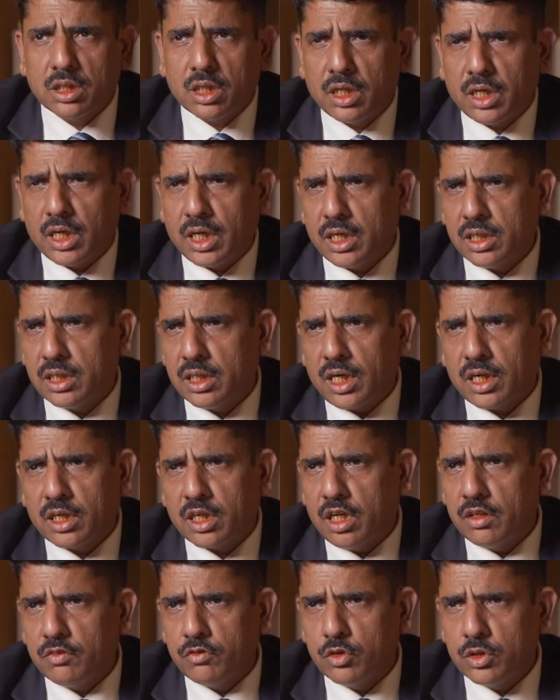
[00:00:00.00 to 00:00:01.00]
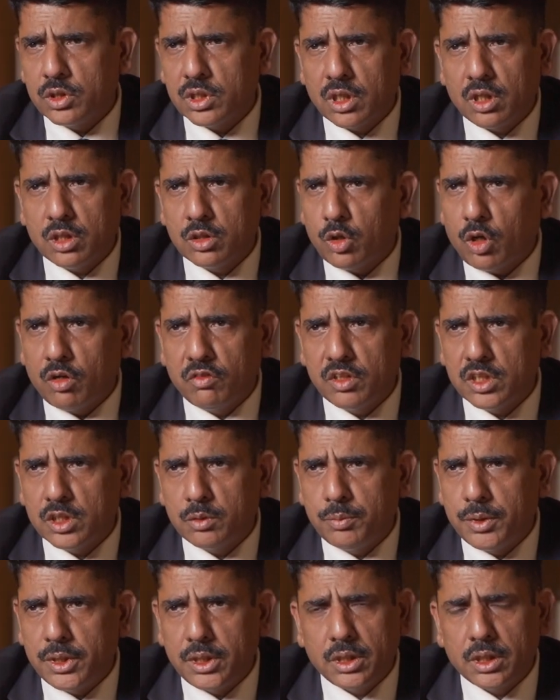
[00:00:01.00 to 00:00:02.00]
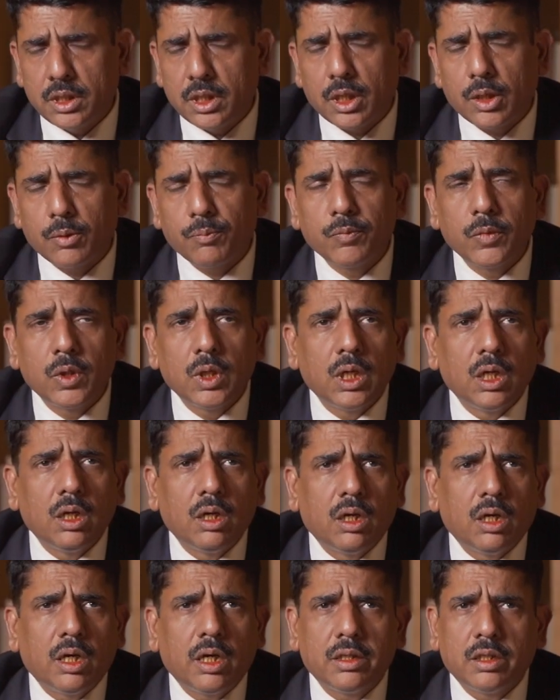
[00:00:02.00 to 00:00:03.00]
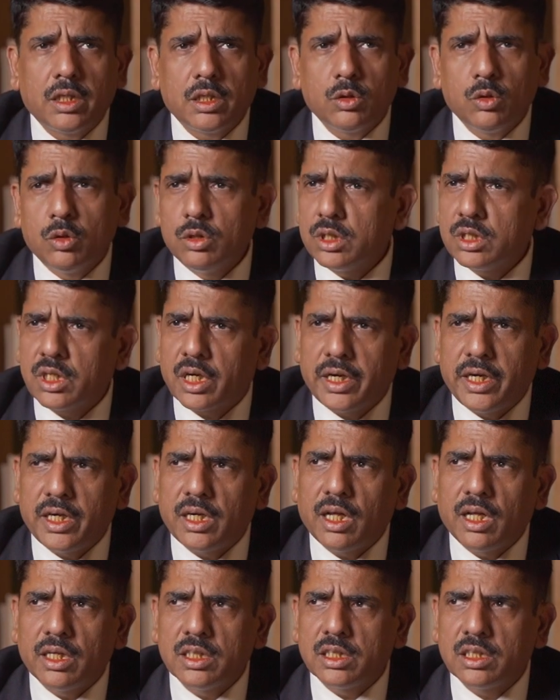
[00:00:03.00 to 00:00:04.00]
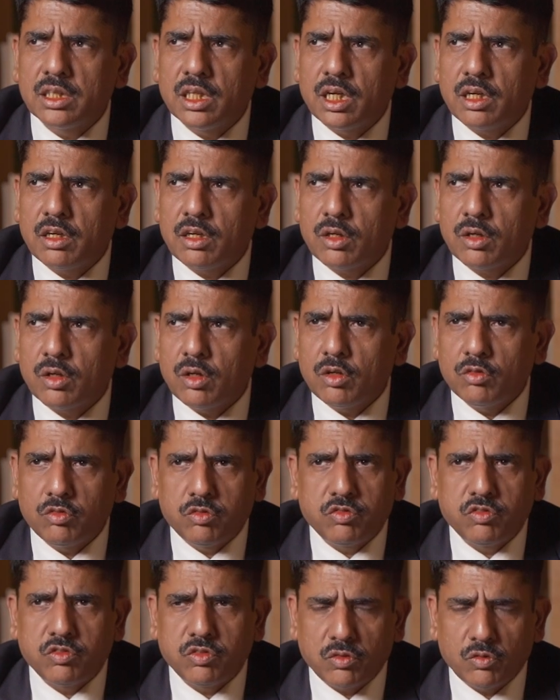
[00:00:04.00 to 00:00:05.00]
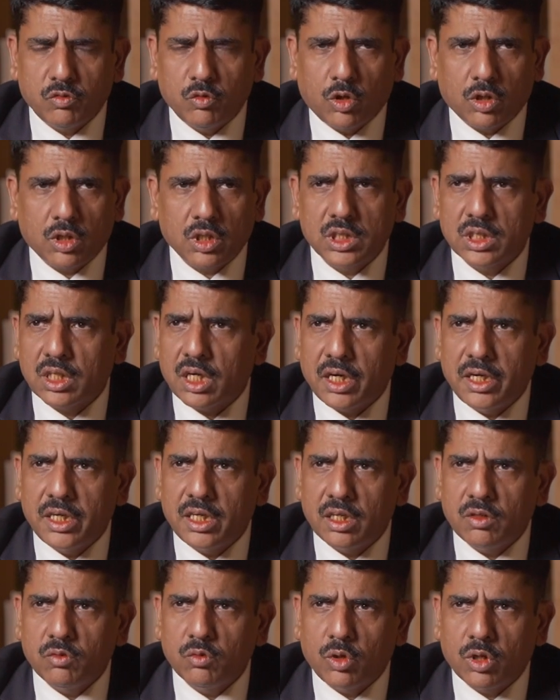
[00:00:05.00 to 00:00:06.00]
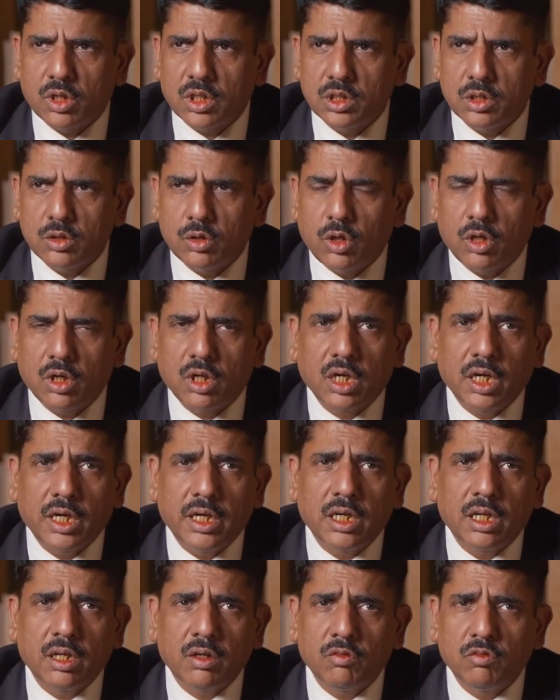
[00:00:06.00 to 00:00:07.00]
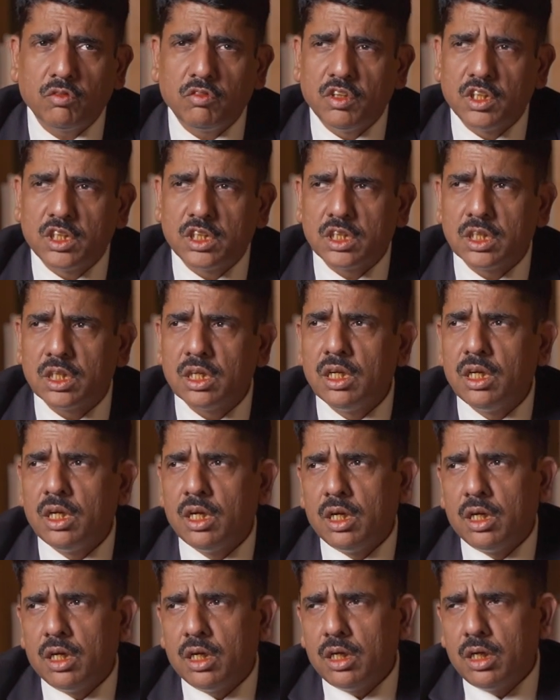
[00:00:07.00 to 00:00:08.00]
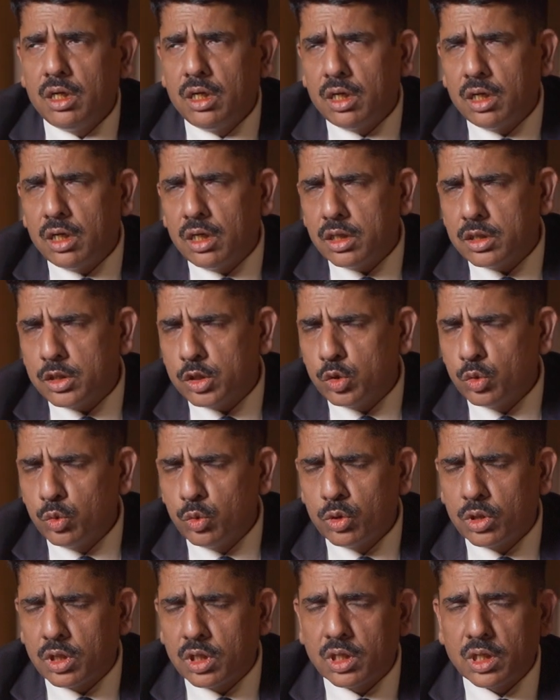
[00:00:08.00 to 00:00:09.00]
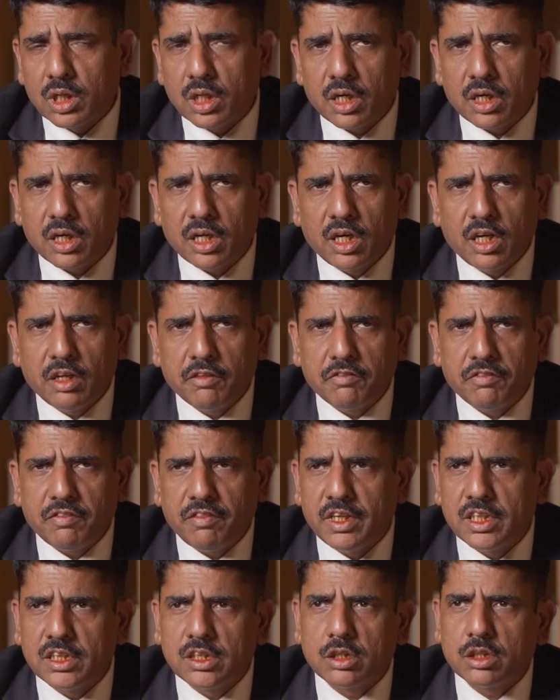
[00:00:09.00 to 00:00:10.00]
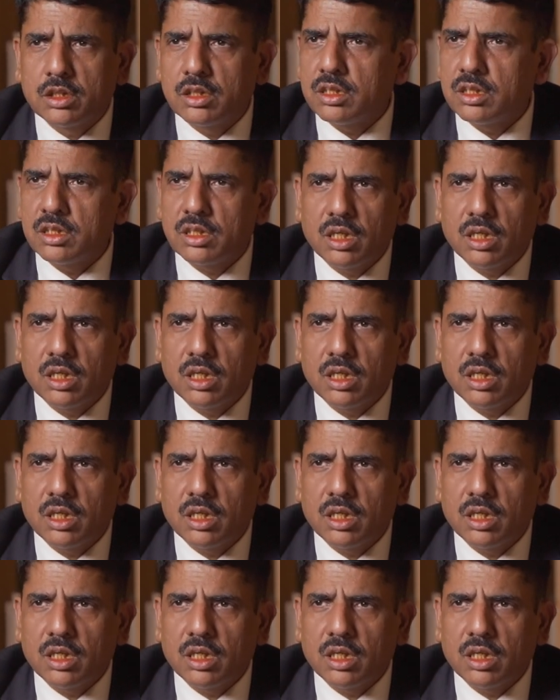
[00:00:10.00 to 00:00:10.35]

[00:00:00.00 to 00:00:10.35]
and that confusion has always been there. And there's no straight answer of what is right and what is not right, and which uh, suit really fits.